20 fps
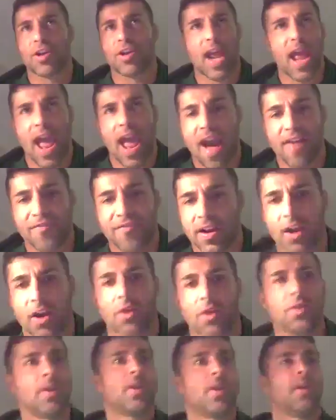a half
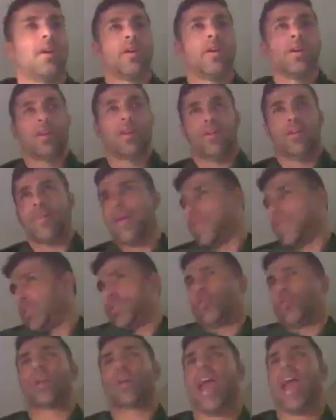ago, maybe
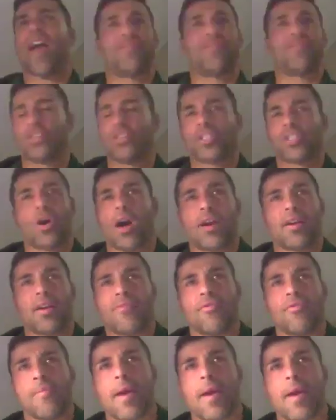2.5 years ago. I don't even
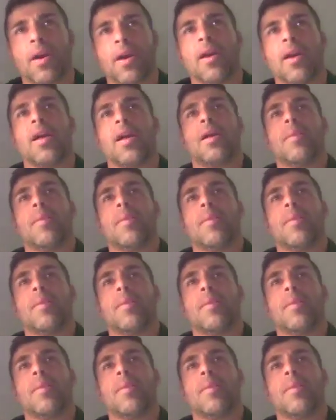remember.